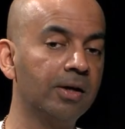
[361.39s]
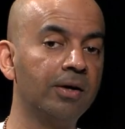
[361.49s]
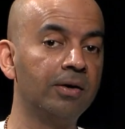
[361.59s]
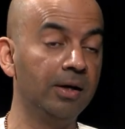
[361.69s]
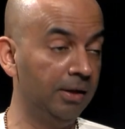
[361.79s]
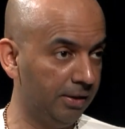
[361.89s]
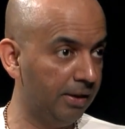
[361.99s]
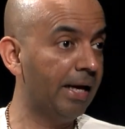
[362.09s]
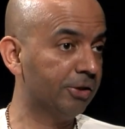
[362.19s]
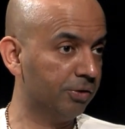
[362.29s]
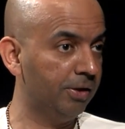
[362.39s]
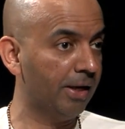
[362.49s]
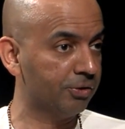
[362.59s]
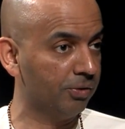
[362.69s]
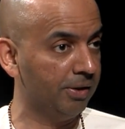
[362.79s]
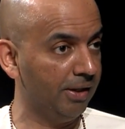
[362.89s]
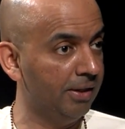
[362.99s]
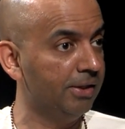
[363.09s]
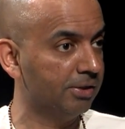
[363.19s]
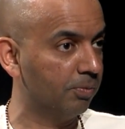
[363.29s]
area,
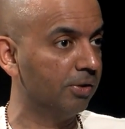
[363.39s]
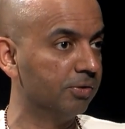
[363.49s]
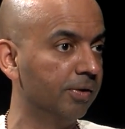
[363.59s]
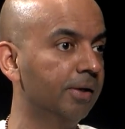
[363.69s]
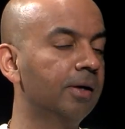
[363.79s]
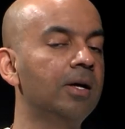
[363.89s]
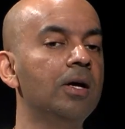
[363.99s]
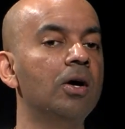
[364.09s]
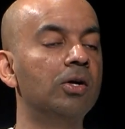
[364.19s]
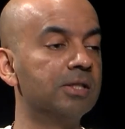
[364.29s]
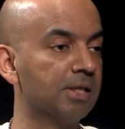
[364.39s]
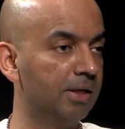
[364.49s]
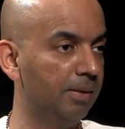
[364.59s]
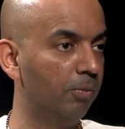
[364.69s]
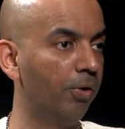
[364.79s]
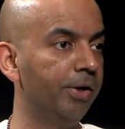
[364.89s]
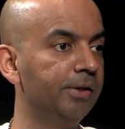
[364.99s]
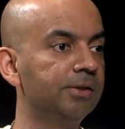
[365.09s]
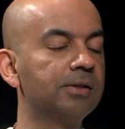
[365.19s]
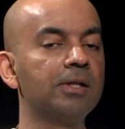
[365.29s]
in East Brunswick on Sunday
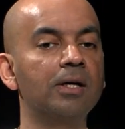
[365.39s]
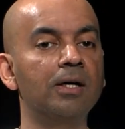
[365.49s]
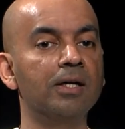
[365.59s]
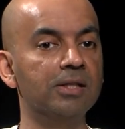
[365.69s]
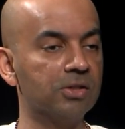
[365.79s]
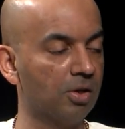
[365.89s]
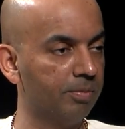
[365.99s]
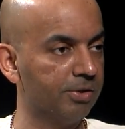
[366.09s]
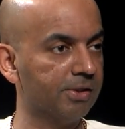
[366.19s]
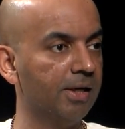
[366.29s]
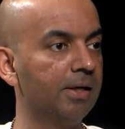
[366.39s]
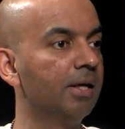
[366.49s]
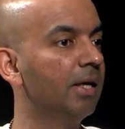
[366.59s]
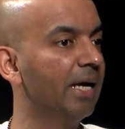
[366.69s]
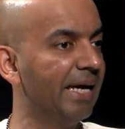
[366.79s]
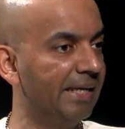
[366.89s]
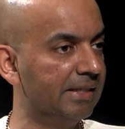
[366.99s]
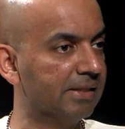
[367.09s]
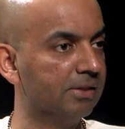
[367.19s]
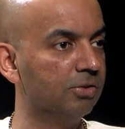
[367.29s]
mornings, in Somerset,
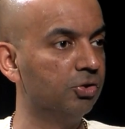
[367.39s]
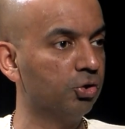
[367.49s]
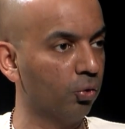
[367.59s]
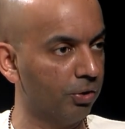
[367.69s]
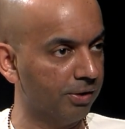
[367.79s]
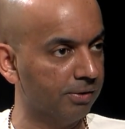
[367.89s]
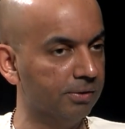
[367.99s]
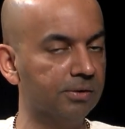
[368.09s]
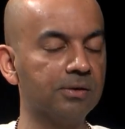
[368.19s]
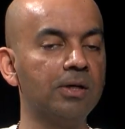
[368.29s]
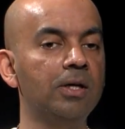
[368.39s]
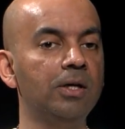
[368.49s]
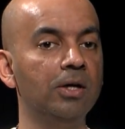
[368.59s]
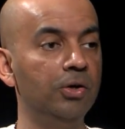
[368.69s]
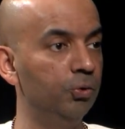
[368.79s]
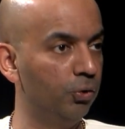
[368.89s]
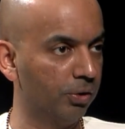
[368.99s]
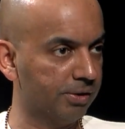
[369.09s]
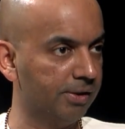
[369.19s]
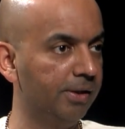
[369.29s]
Edison, Short Hills, New
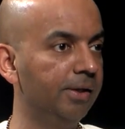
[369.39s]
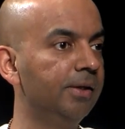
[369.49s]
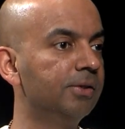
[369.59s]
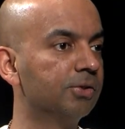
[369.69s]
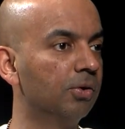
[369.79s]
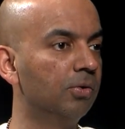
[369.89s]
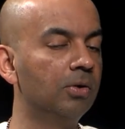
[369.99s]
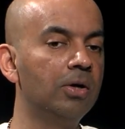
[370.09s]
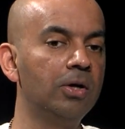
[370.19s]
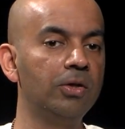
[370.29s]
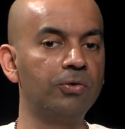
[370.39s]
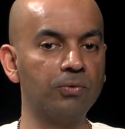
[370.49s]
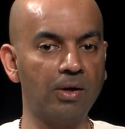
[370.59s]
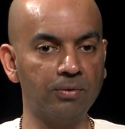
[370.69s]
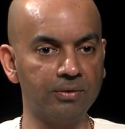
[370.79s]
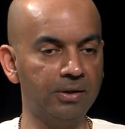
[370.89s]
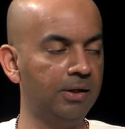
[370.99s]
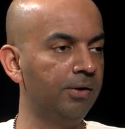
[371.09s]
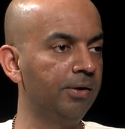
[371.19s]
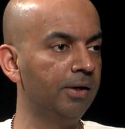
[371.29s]
York City. So throughout the
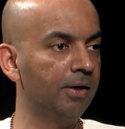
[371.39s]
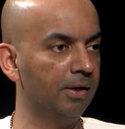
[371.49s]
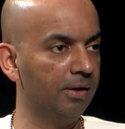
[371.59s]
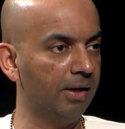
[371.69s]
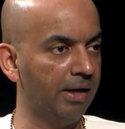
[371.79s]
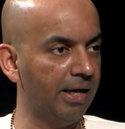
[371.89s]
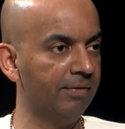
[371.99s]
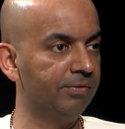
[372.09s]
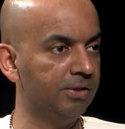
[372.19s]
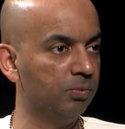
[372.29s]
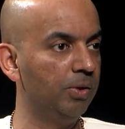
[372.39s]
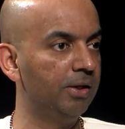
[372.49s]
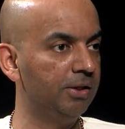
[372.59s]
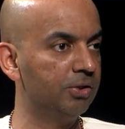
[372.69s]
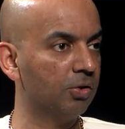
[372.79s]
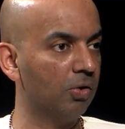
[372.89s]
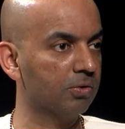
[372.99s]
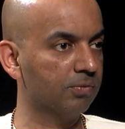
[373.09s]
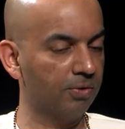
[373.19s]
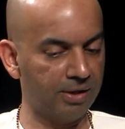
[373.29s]
area, I have these weekly
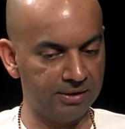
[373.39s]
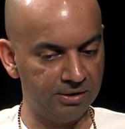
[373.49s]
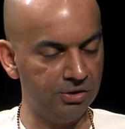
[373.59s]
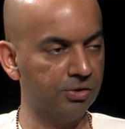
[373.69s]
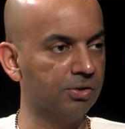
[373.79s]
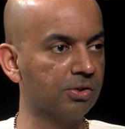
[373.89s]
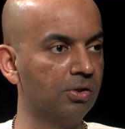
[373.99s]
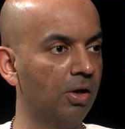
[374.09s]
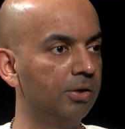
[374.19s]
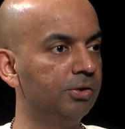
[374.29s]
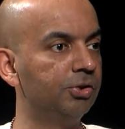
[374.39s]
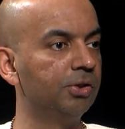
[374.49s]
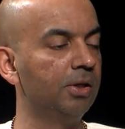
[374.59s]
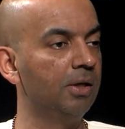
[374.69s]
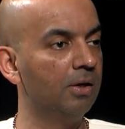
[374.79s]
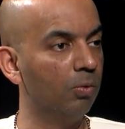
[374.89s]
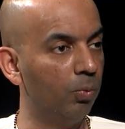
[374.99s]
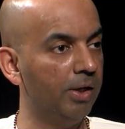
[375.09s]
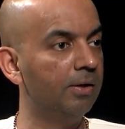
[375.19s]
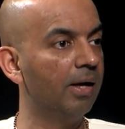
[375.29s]
talks where I teach this knowledge
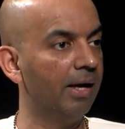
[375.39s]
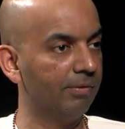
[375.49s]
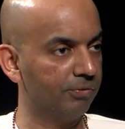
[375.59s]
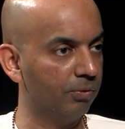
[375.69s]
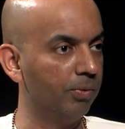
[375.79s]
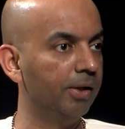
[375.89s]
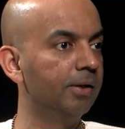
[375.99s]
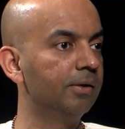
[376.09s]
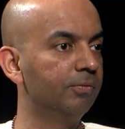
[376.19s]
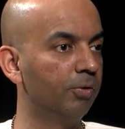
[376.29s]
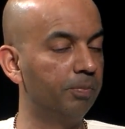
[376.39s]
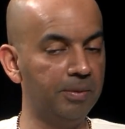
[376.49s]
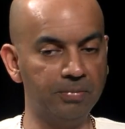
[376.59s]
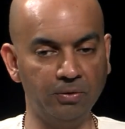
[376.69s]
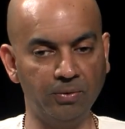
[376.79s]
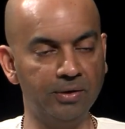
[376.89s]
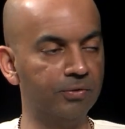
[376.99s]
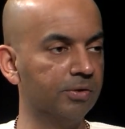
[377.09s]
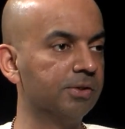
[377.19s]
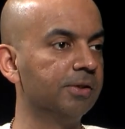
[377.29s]
week after week for people who are
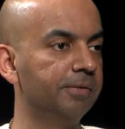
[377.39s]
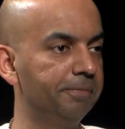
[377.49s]
interested.